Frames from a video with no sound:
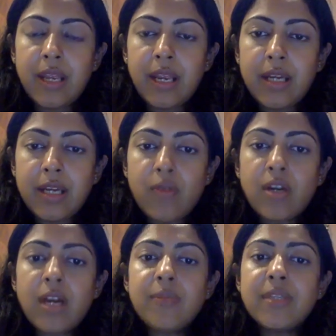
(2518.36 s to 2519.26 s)
and now
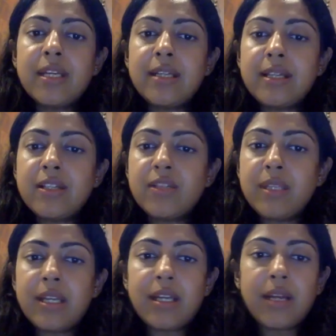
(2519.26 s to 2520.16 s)
comes and tells me
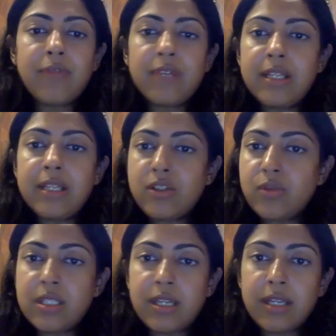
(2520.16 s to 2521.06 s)
that I'm feeling
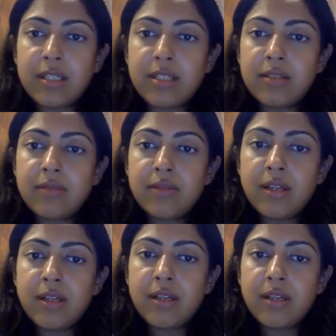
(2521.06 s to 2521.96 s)
suicidal,
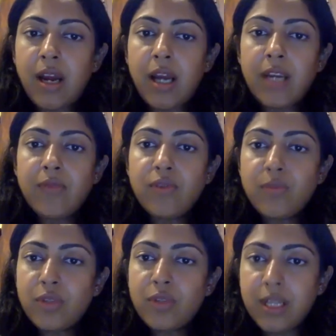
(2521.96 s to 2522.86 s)
I
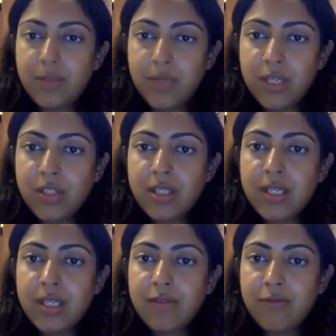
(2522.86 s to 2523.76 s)
would put that patient
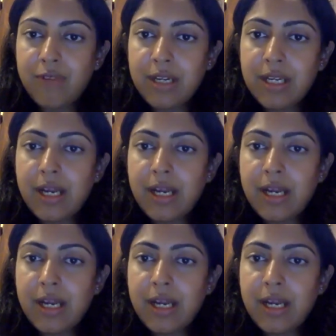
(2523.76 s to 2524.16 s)
at very